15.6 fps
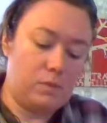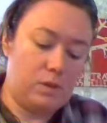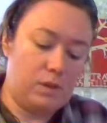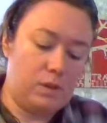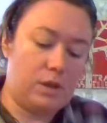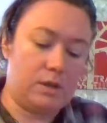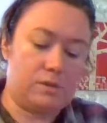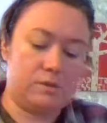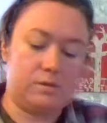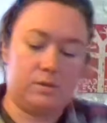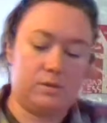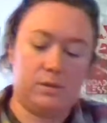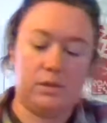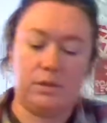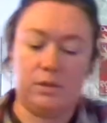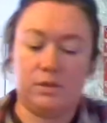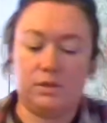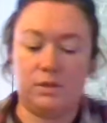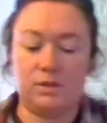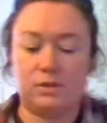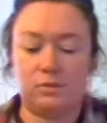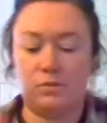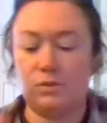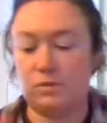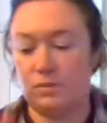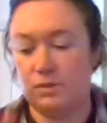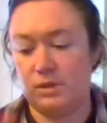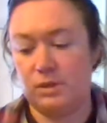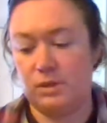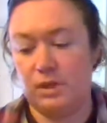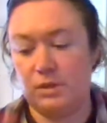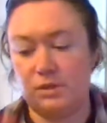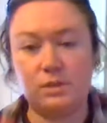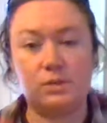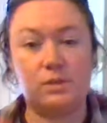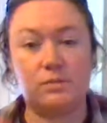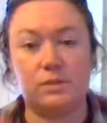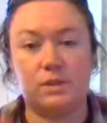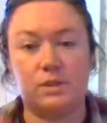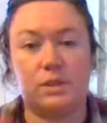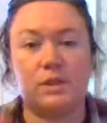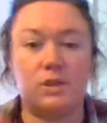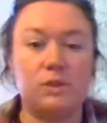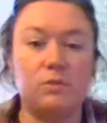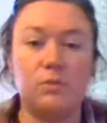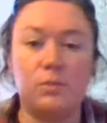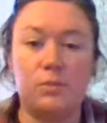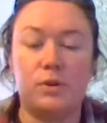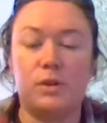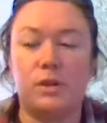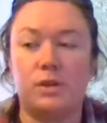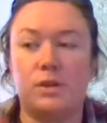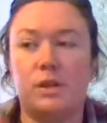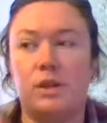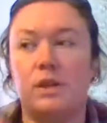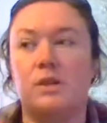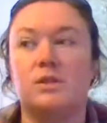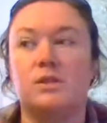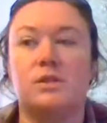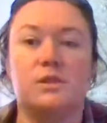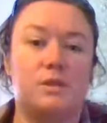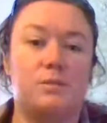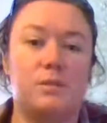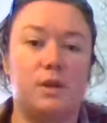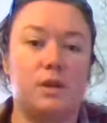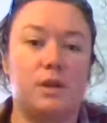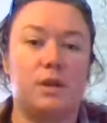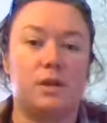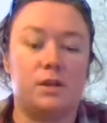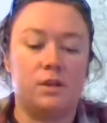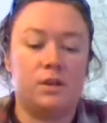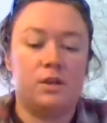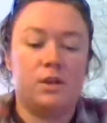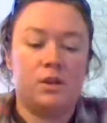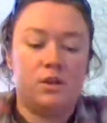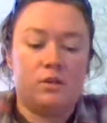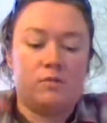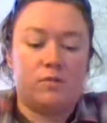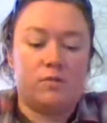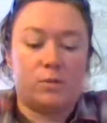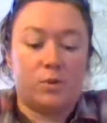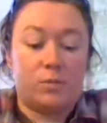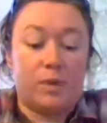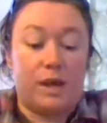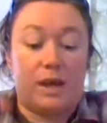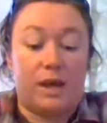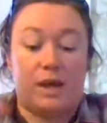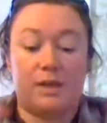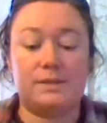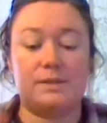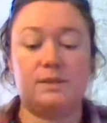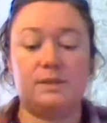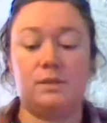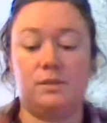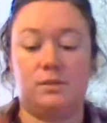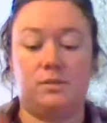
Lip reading: Yeah, and the Ten of Swords was in that too. It was like you were putting an end to somebody from your past.